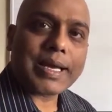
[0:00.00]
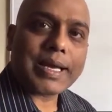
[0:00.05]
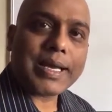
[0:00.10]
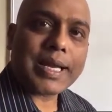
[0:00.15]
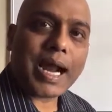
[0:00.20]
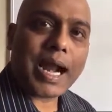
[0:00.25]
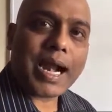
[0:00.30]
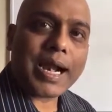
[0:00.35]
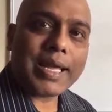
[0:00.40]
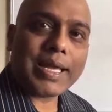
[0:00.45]

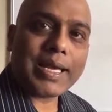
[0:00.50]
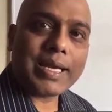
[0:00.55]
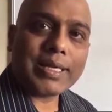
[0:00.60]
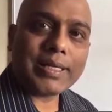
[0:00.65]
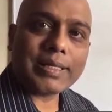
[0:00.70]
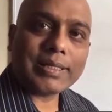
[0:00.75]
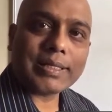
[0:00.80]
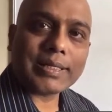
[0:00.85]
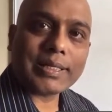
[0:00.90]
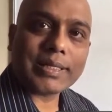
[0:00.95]

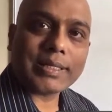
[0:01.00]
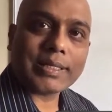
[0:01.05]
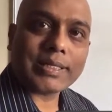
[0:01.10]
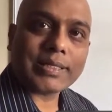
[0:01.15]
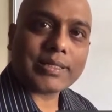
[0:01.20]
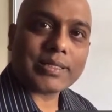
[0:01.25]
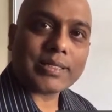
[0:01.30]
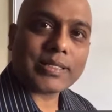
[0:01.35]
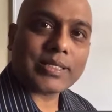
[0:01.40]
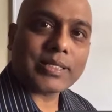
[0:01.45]
regarding
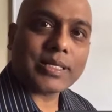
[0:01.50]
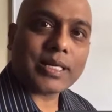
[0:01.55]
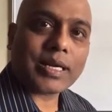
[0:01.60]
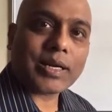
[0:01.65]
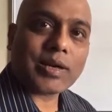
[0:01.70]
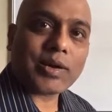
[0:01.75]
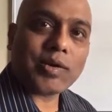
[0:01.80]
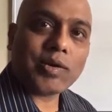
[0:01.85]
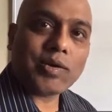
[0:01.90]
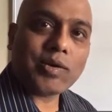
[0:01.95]

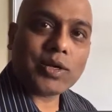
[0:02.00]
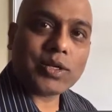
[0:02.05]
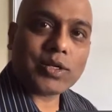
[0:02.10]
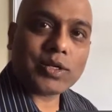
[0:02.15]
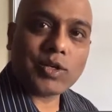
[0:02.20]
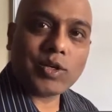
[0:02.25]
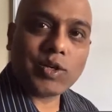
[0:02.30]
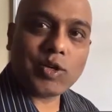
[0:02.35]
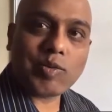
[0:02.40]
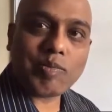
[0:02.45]
the closed
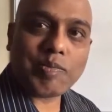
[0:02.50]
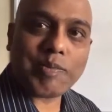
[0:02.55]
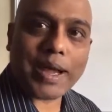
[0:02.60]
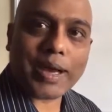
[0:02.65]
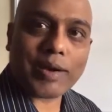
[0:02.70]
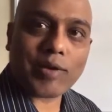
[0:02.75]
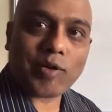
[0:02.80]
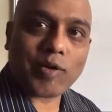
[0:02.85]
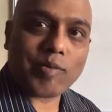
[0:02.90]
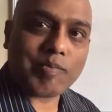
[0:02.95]
loop
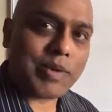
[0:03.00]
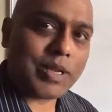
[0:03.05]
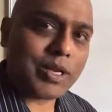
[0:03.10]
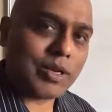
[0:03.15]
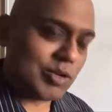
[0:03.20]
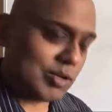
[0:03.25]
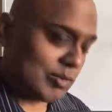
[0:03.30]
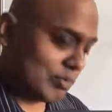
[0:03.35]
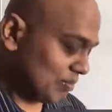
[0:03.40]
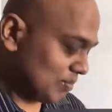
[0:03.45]
and
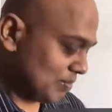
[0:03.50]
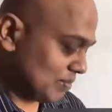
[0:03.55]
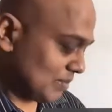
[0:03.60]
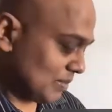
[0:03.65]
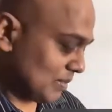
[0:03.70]
open loop,